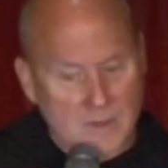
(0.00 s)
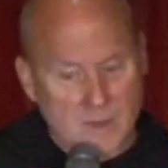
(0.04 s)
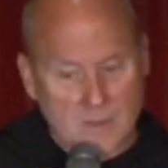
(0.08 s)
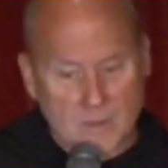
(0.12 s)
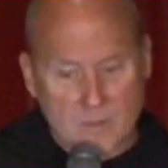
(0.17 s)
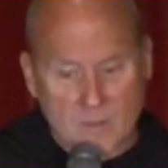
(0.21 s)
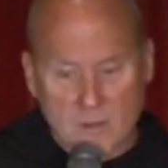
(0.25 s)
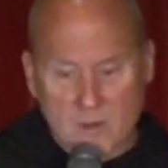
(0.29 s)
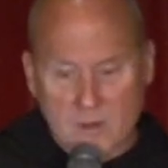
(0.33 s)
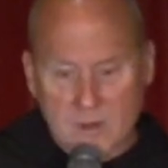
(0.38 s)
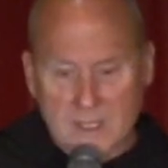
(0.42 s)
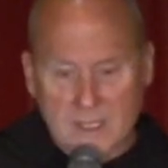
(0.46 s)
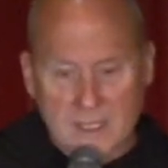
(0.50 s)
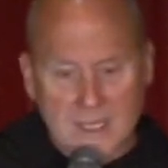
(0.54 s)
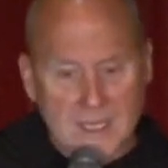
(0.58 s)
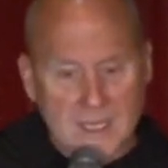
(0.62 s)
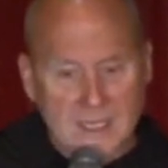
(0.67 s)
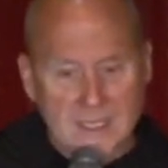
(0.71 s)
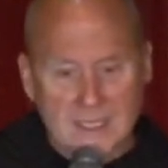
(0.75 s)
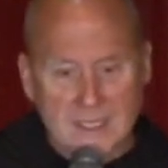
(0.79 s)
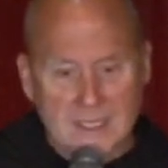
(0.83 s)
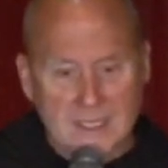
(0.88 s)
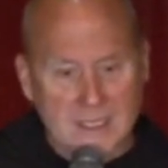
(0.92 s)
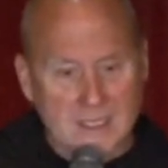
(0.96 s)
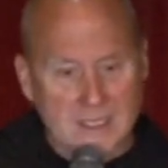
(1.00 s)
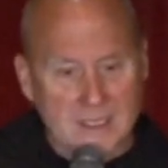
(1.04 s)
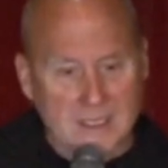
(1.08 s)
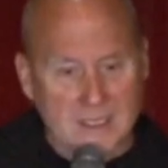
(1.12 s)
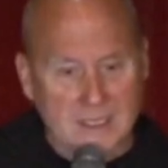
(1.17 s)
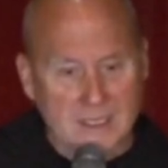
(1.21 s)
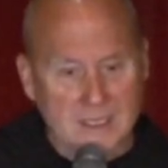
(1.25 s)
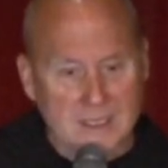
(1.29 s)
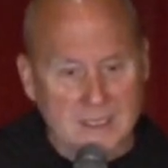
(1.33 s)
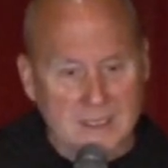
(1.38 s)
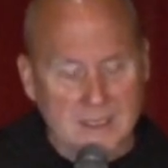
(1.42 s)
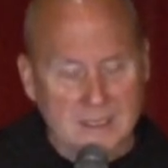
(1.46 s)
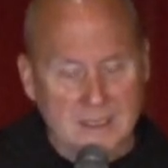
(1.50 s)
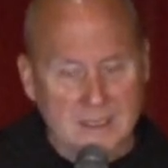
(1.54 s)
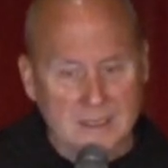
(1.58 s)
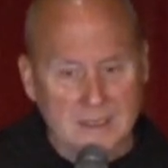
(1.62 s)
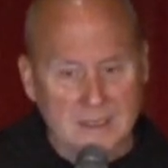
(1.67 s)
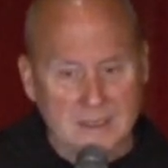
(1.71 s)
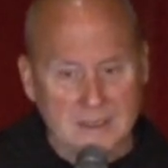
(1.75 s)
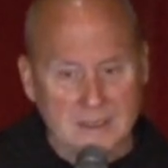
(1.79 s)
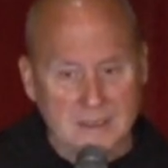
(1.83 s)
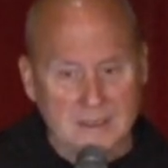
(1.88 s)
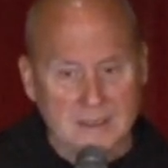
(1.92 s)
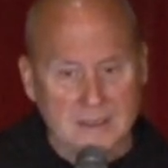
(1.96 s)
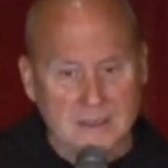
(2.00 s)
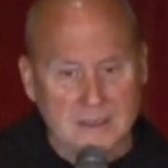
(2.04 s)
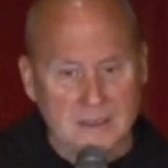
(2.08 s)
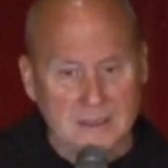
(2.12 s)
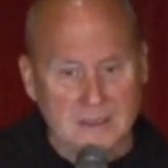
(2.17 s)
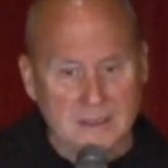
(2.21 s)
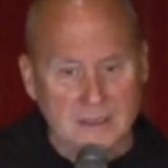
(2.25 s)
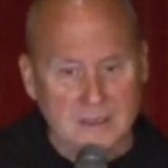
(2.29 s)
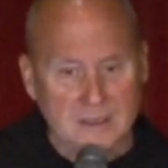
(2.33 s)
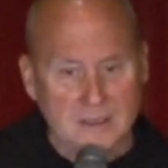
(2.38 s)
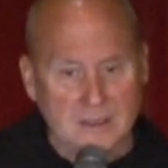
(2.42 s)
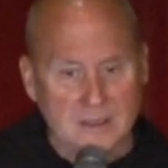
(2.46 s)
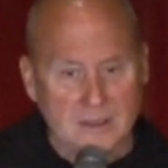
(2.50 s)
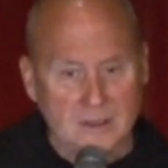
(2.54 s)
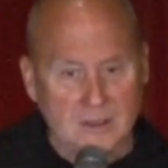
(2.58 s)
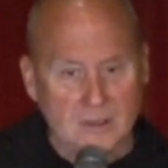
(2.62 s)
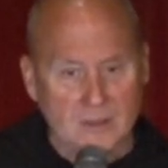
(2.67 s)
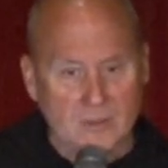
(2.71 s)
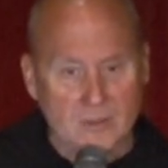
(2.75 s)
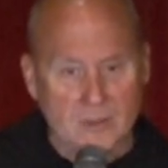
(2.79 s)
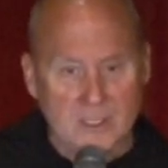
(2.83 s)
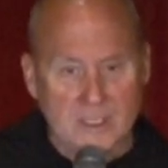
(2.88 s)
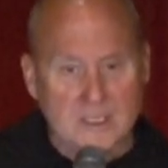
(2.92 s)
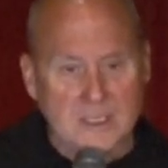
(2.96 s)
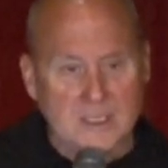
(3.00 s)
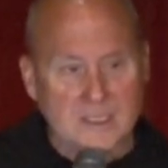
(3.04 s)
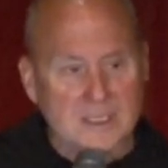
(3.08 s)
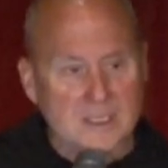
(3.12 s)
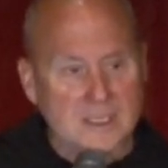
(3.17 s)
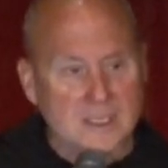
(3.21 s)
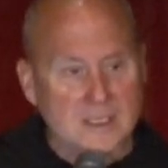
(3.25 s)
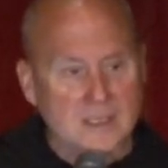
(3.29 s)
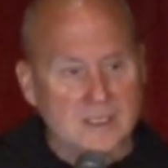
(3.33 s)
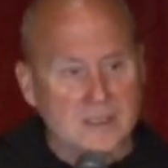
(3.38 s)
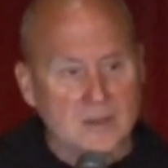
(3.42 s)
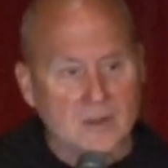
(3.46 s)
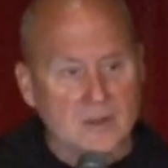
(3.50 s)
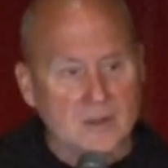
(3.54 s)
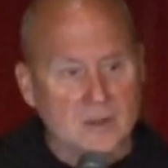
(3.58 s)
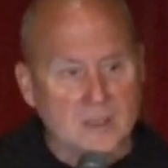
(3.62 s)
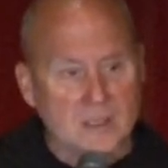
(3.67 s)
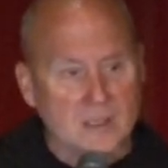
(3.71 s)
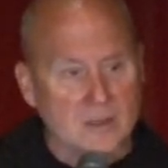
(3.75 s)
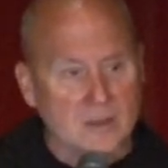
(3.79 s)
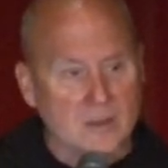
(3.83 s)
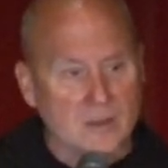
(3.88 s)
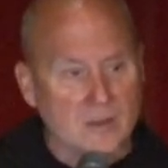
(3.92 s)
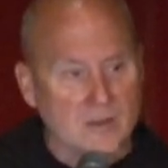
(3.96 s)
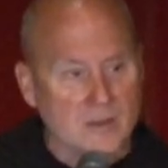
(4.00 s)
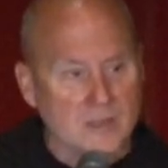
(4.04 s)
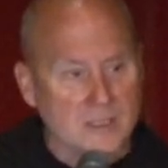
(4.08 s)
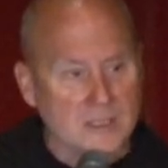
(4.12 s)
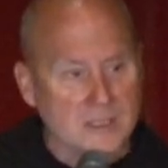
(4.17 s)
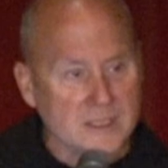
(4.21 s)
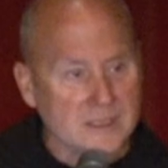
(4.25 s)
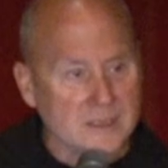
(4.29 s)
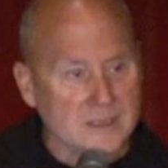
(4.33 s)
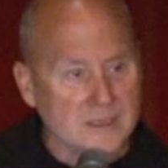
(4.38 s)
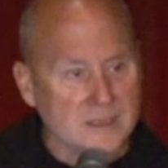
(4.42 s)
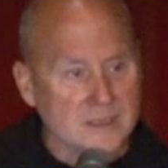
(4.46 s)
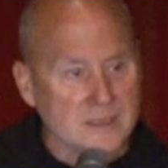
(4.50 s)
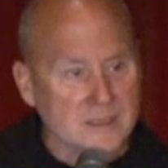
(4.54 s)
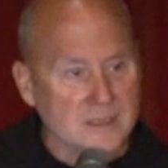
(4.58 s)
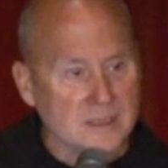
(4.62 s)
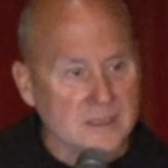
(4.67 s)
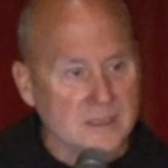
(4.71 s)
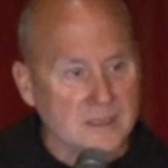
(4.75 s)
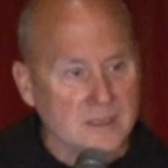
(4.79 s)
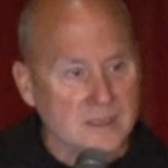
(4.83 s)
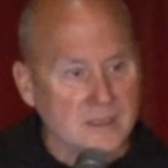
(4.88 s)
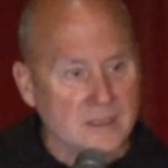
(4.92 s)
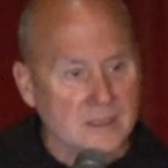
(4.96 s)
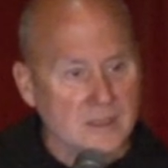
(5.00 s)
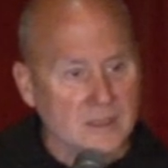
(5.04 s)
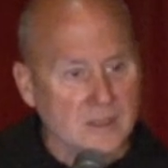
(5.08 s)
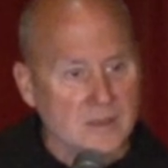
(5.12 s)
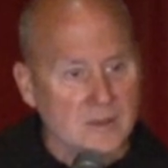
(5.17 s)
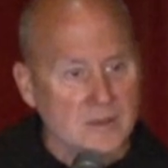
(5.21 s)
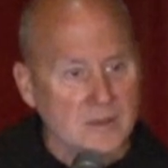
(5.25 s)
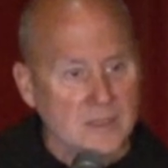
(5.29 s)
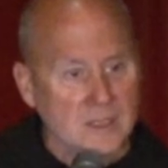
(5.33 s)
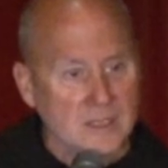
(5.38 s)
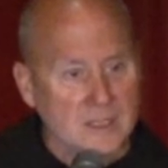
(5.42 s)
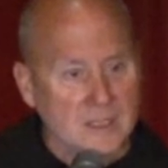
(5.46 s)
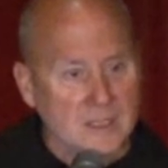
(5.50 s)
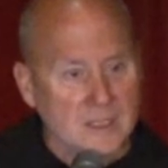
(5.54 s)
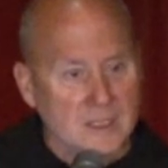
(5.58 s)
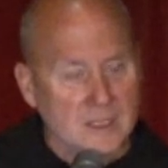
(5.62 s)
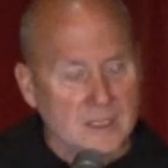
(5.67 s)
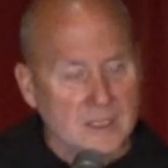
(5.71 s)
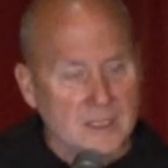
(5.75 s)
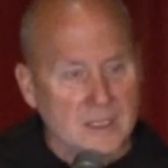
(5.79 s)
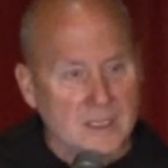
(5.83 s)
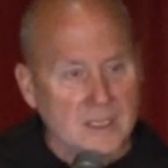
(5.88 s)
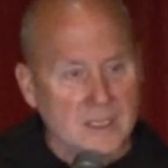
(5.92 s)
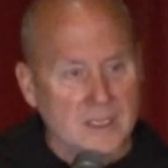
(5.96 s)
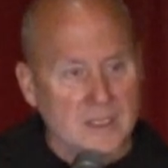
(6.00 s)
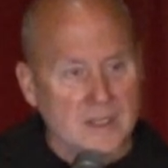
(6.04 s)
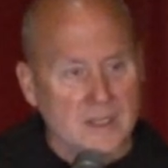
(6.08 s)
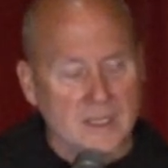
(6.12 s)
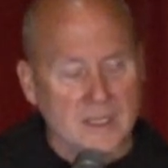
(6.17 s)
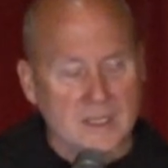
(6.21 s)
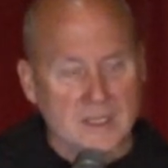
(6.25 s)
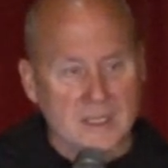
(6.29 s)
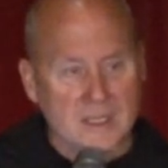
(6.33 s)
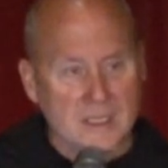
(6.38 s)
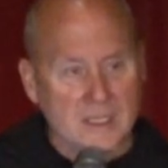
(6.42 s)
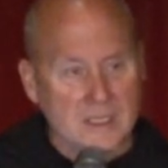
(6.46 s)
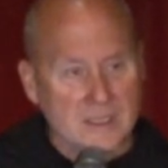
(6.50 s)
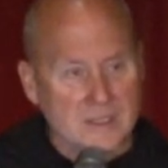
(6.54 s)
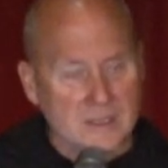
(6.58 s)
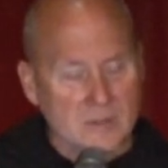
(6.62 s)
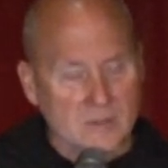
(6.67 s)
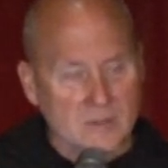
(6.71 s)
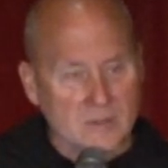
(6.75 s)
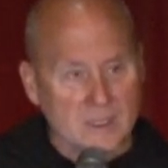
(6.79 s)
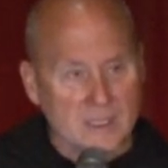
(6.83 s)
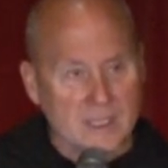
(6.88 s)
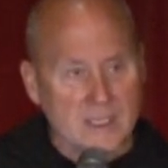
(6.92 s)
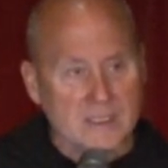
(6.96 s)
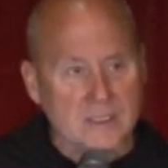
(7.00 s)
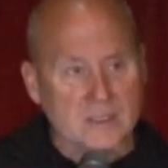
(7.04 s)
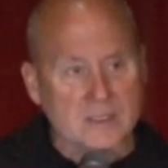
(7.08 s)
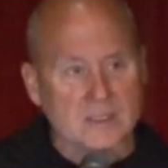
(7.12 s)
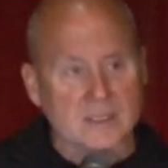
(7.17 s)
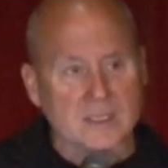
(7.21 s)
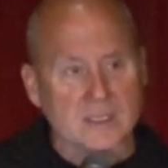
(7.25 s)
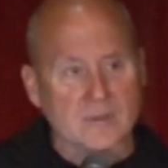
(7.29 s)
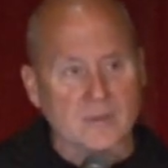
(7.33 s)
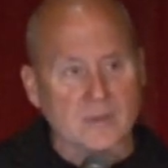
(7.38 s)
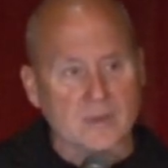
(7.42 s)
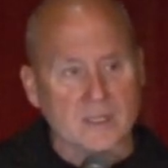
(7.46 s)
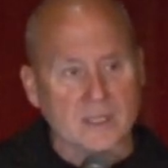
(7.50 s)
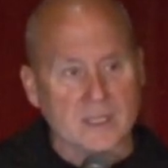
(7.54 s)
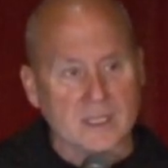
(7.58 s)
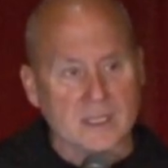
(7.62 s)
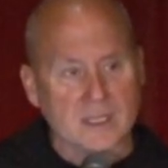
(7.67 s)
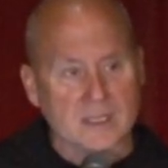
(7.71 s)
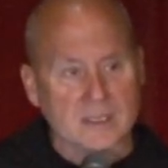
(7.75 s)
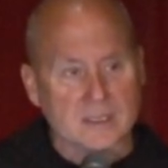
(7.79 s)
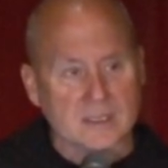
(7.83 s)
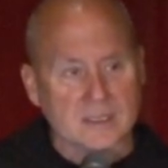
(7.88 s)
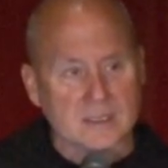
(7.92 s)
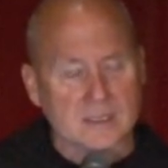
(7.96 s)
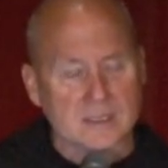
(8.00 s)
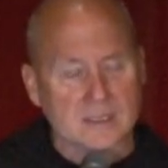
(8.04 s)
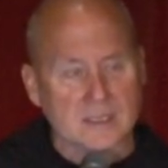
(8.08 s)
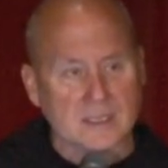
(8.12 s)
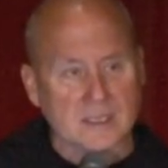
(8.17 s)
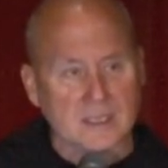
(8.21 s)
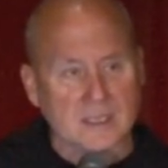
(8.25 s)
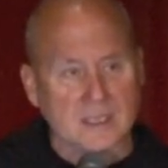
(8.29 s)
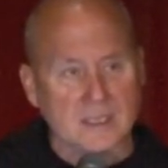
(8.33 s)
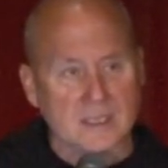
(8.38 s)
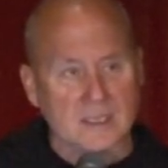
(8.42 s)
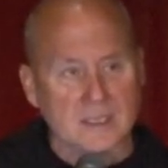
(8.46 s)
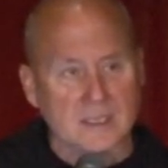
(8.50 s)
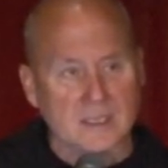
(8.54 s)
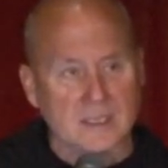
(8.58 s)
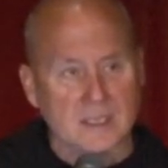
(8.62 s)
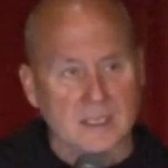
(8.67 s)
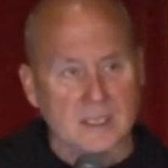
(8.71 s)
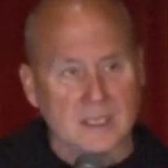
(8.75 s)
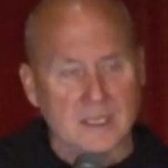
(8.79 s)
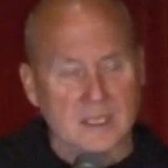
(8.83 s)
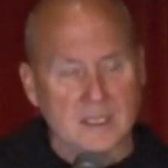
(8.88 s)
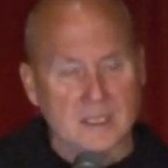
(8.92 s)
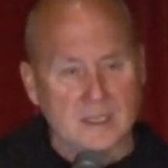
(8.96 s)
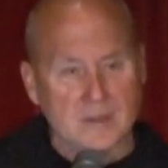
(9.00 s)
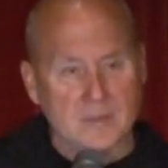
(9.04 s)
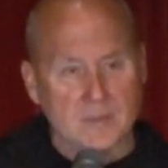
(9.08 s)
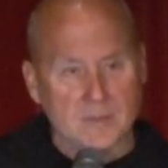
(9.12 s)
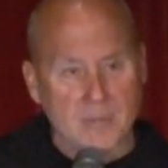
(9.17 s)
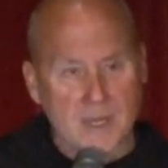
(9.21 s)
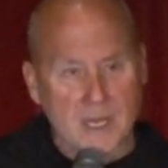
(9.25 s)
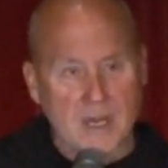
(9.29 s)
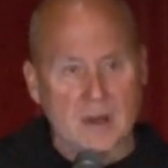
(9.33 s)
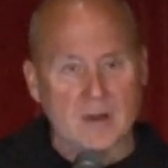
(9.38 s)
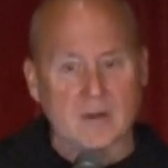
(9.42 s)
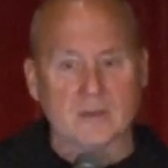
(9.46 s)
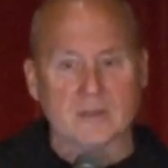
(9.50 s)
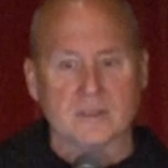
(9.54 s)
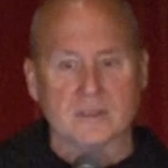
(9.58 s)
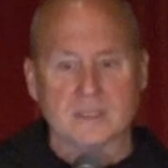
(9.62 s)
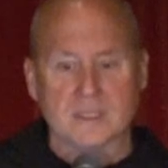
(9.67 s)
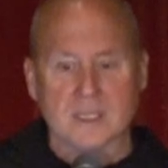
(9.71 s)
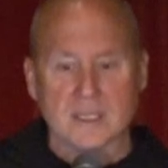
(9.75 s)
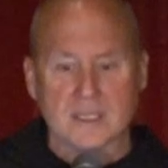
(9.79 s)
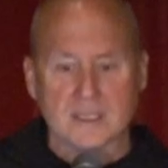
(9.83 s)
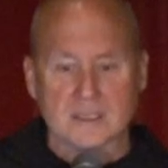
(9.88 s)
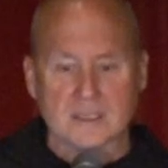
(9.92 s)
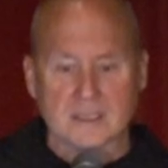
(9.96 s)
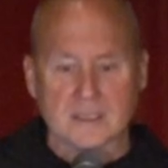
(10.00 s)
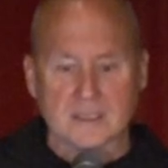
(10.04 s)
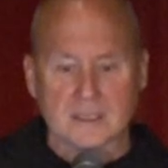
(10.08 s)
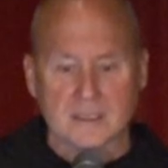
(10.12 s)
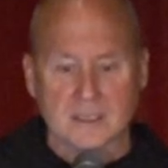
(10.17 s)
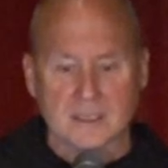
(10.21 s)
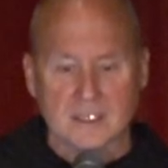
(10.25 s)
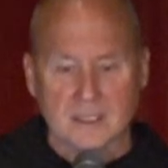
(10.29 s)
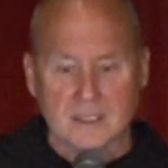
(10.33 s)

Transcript: More than anything, uh, we just need to know that the Lord is, you know? uh, that, that He's in relationship with us, uh, that He empowers us.